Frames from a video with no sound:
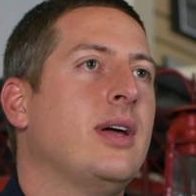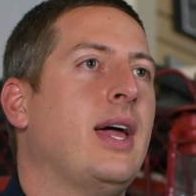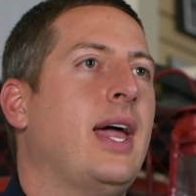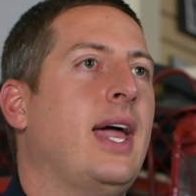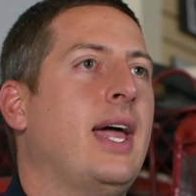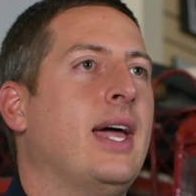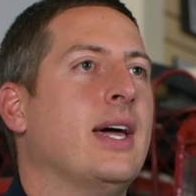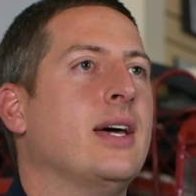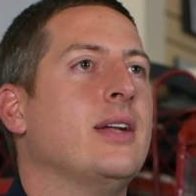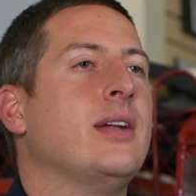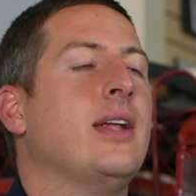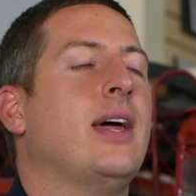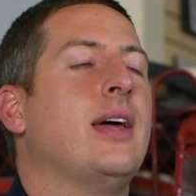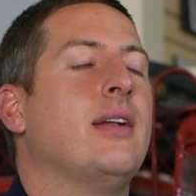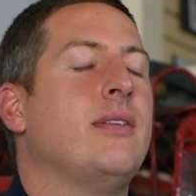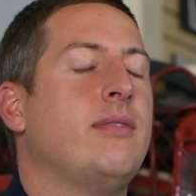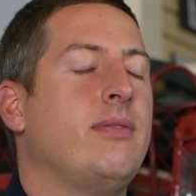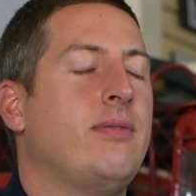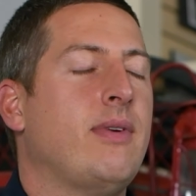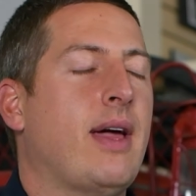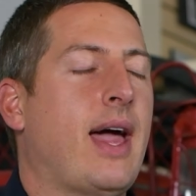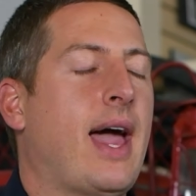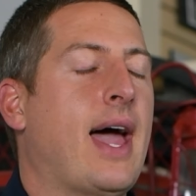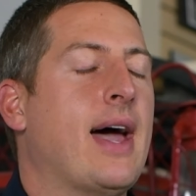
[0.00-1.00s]

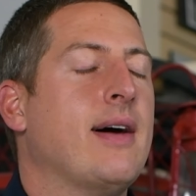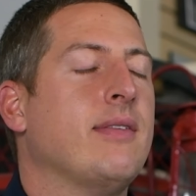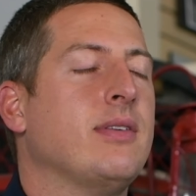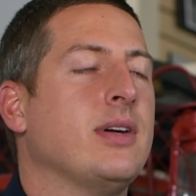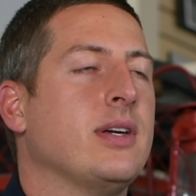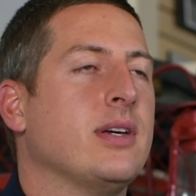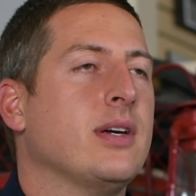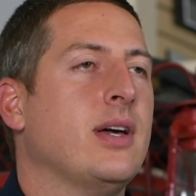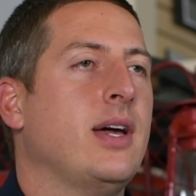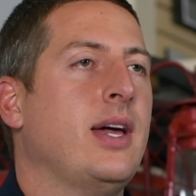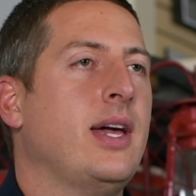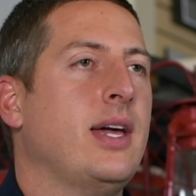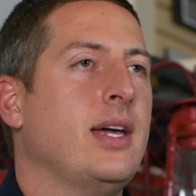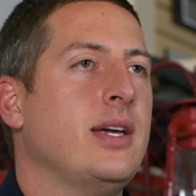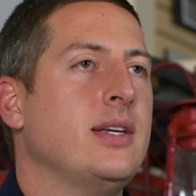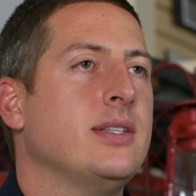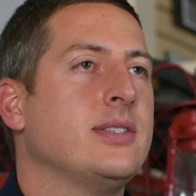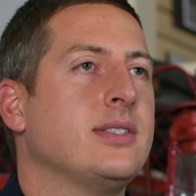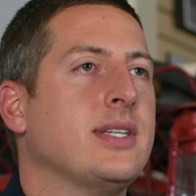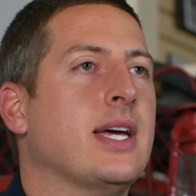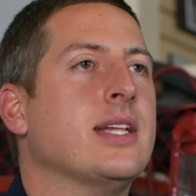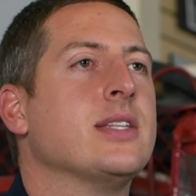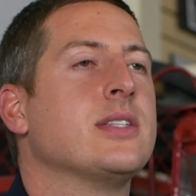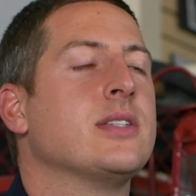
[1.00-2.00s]
And having a
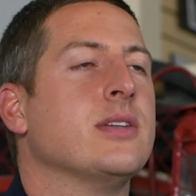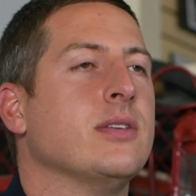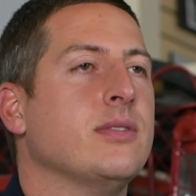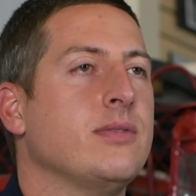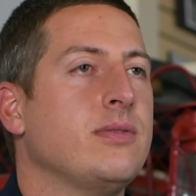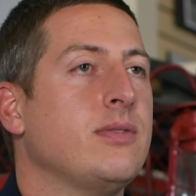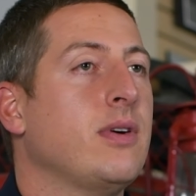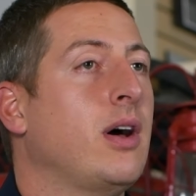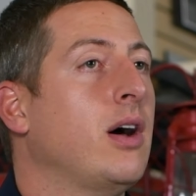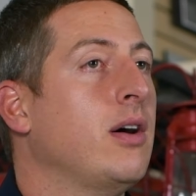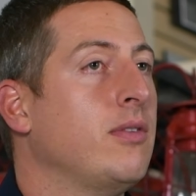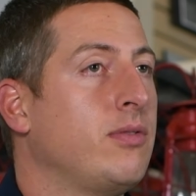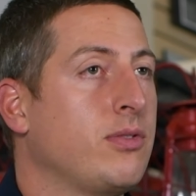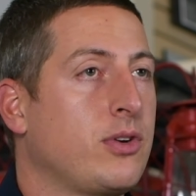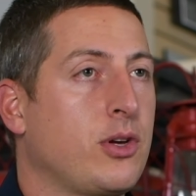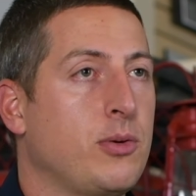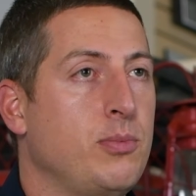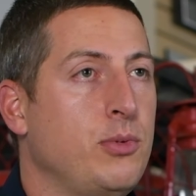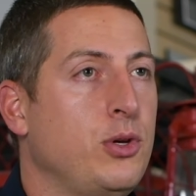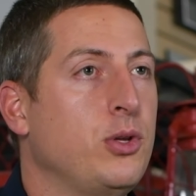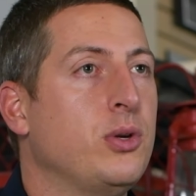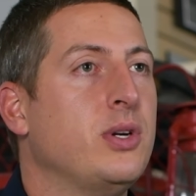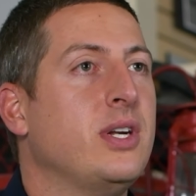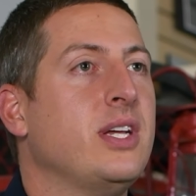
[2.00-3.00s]
sense of
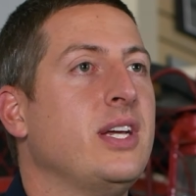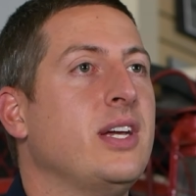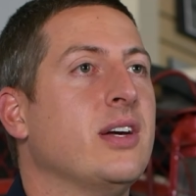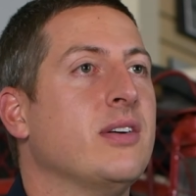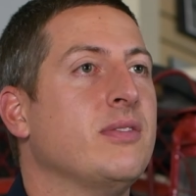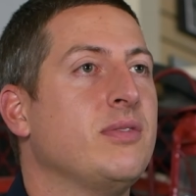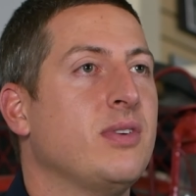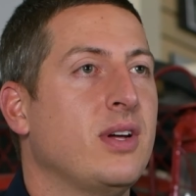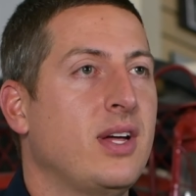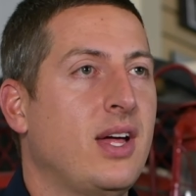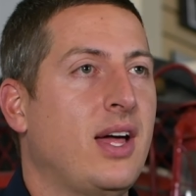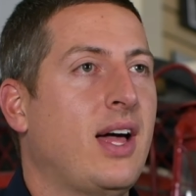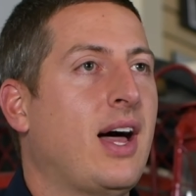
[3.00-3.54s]
community of